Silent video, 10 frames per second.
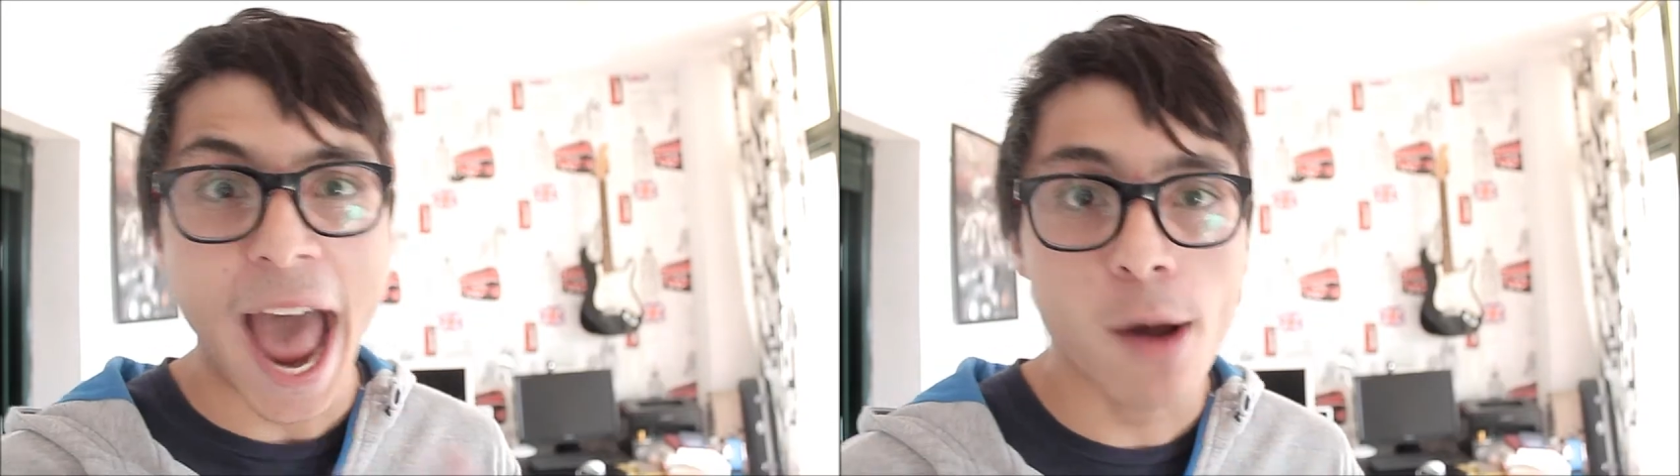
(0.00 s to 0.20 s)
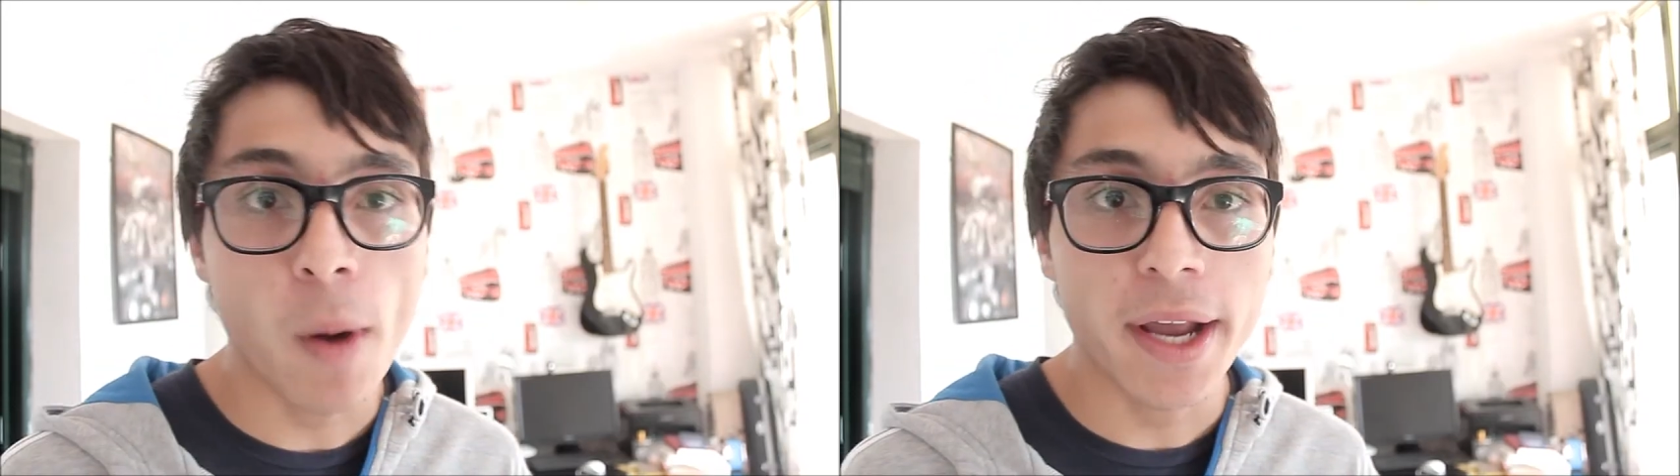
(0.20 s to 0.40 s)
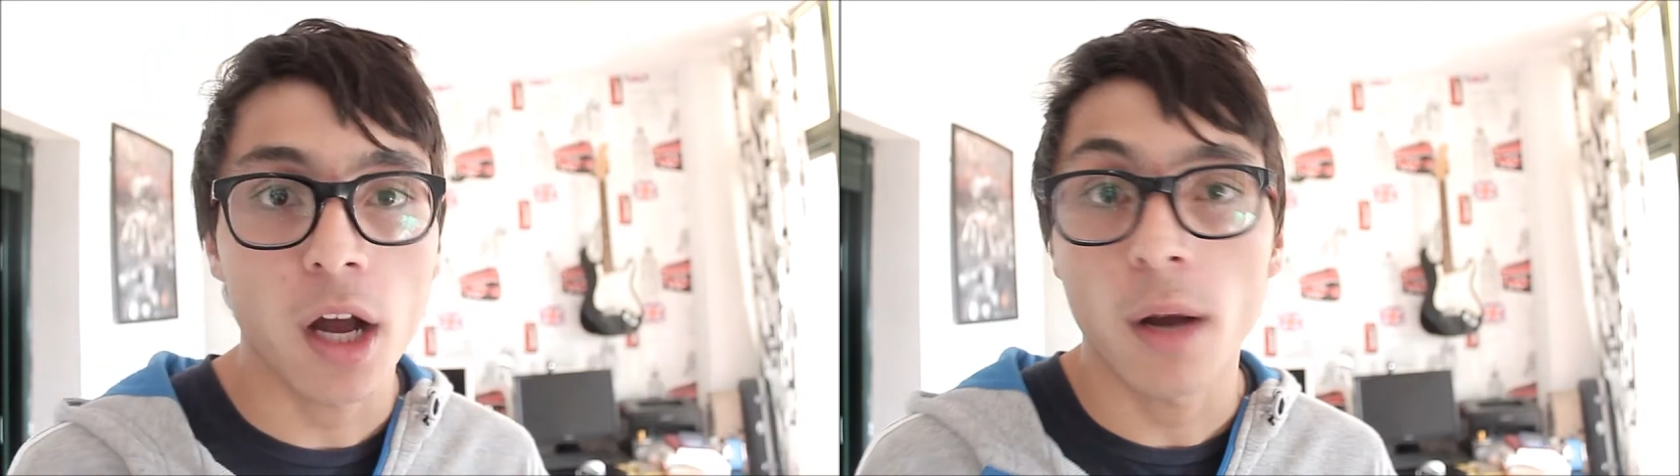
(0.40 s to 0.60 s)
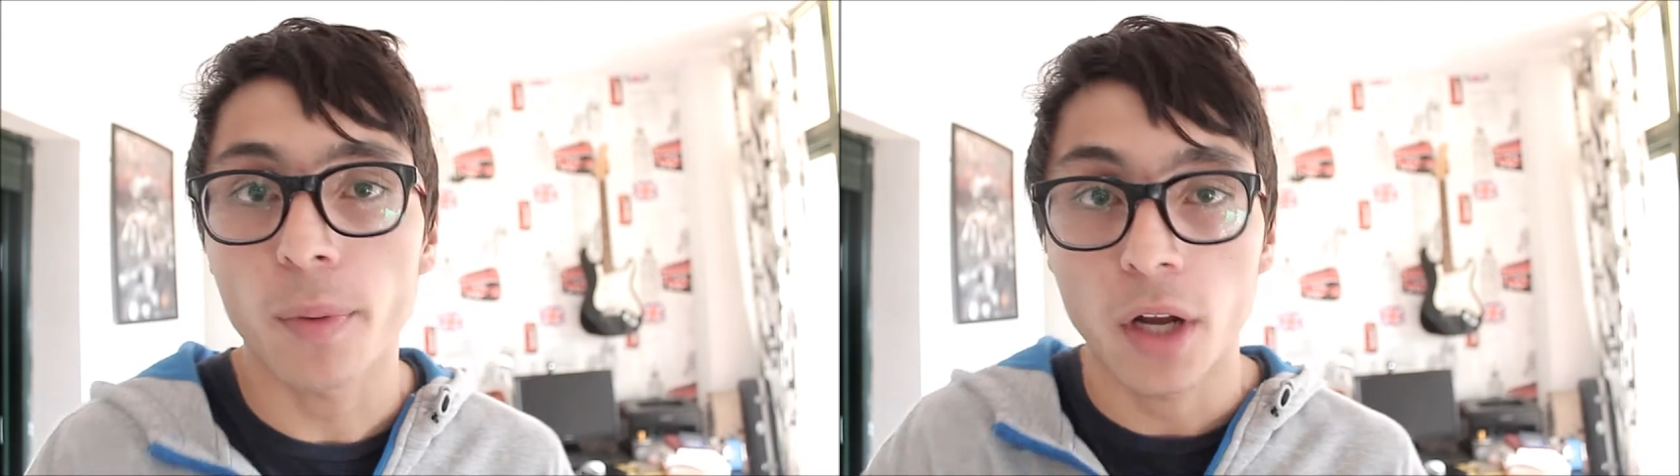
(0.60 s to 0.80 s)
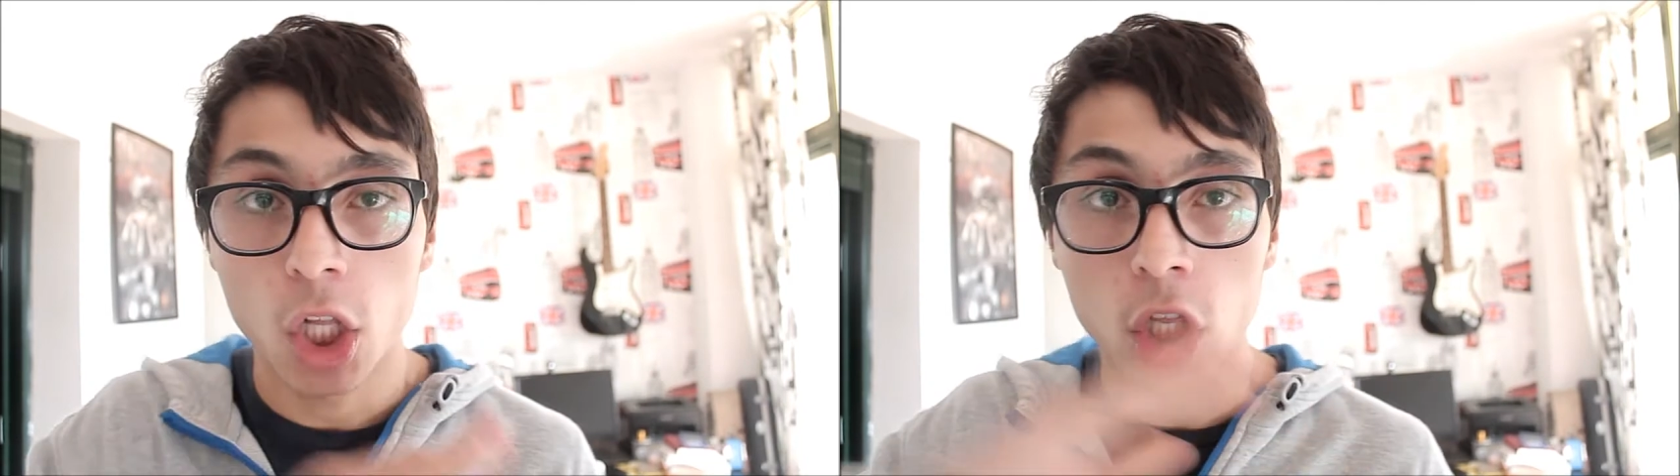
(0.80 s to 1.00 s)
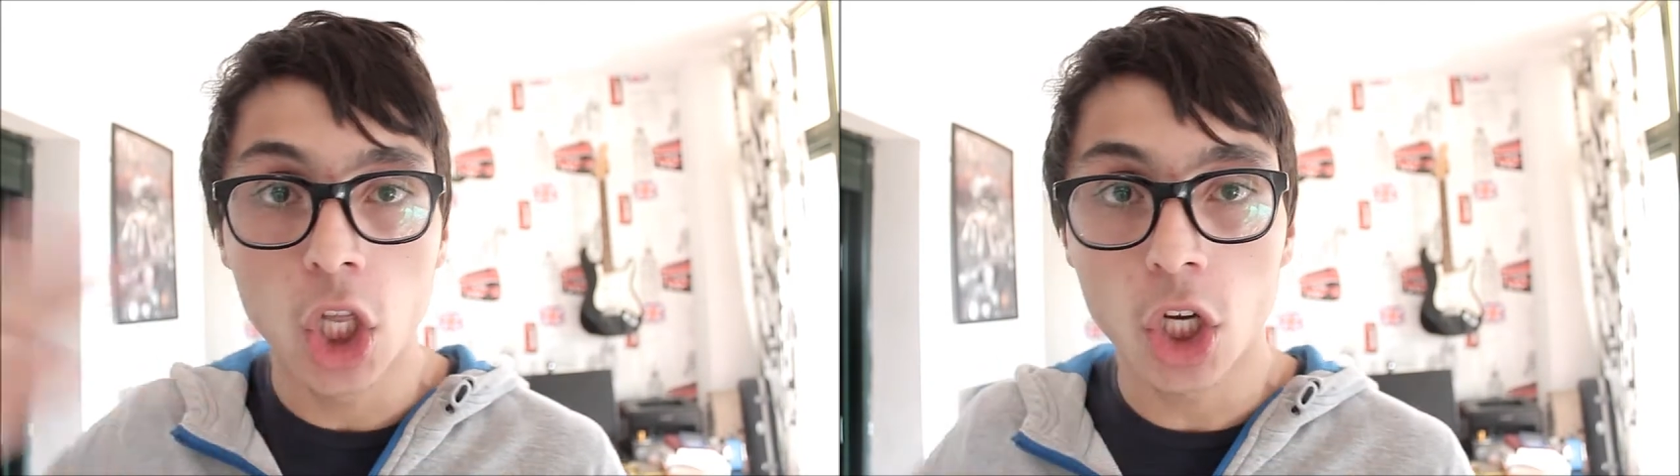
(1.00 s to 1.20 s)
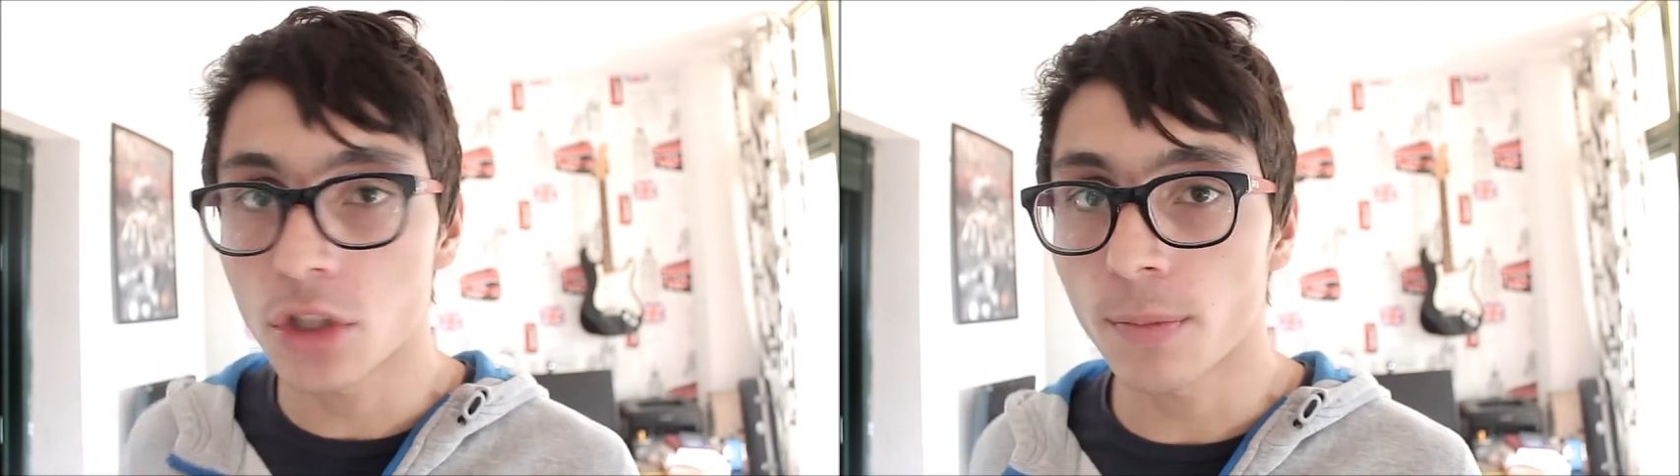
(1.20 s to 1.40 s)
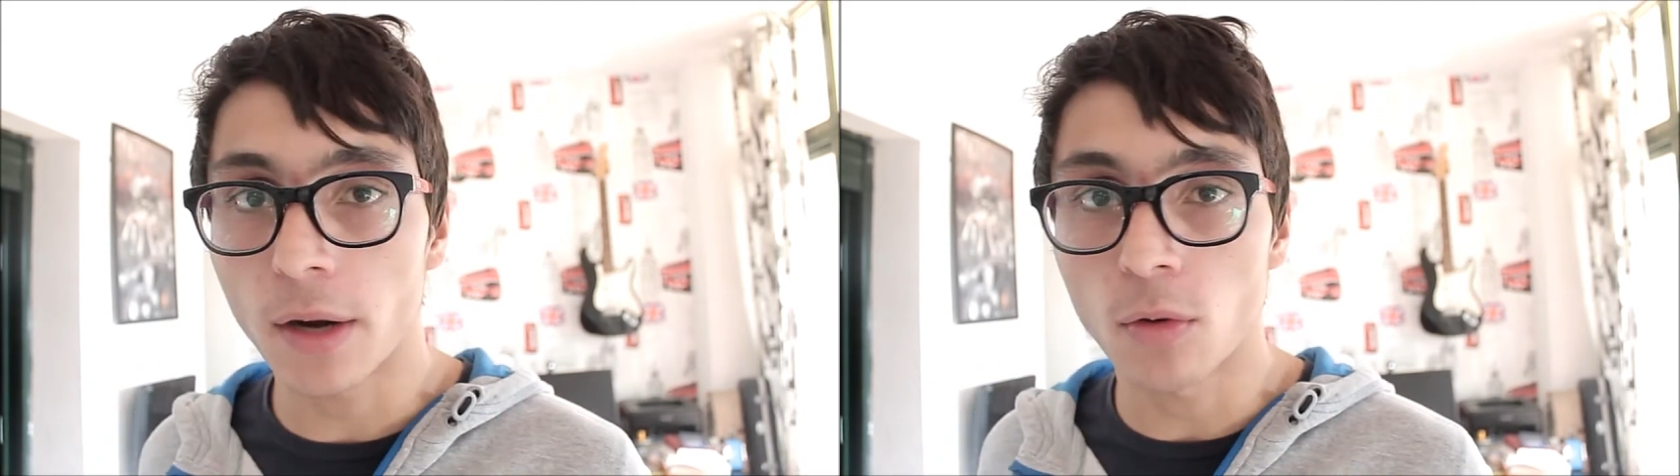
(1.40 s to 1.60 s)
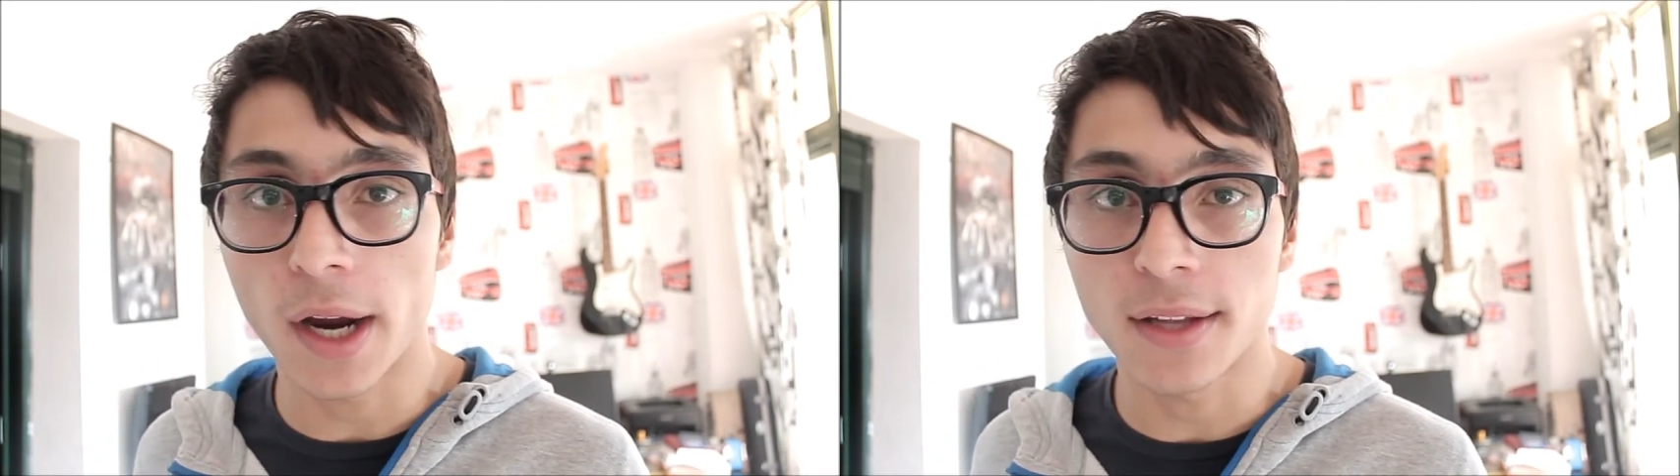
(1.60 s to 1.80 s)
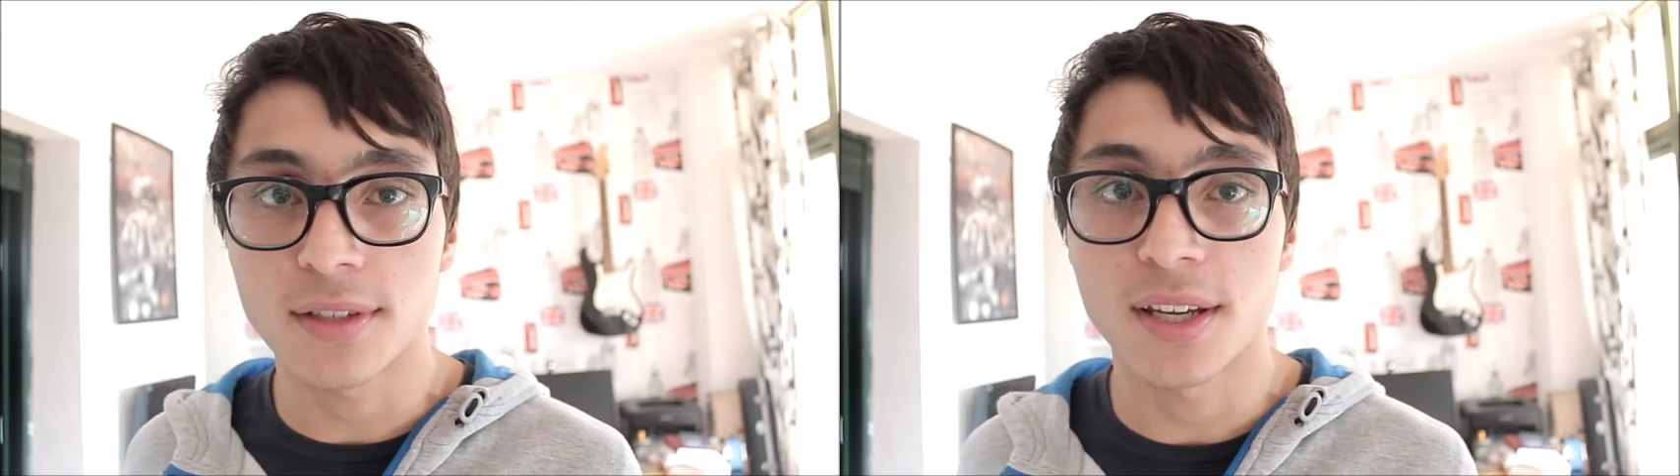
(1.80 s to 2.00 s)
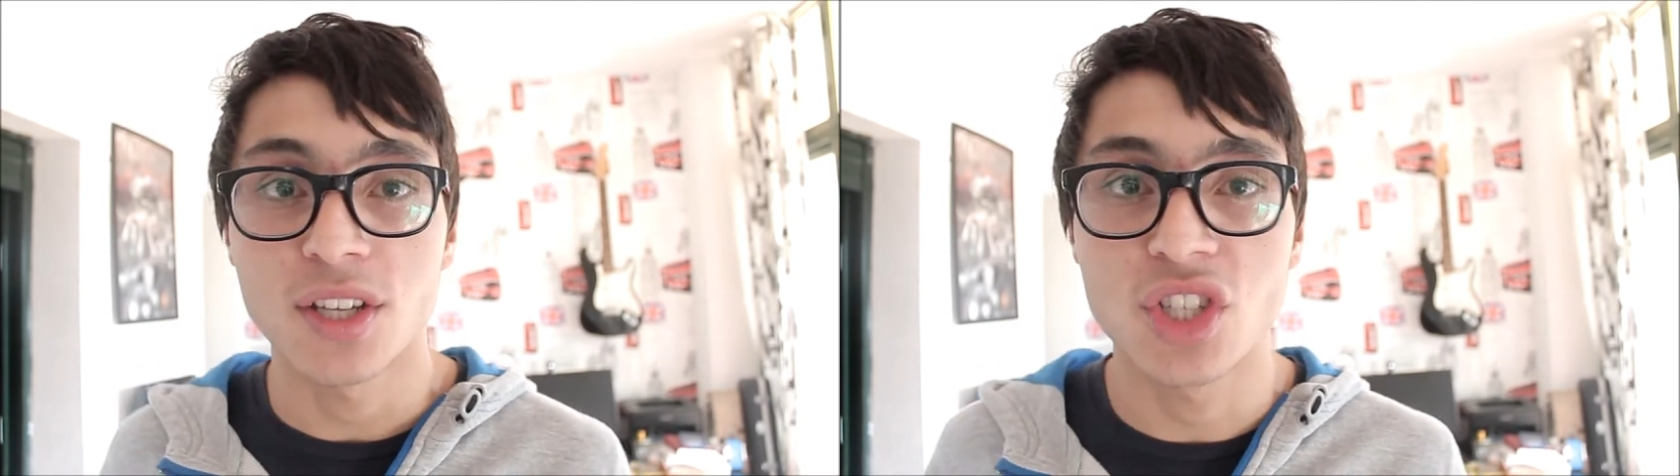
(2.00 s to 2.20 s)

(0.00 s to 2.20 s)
I wake up, look to my right,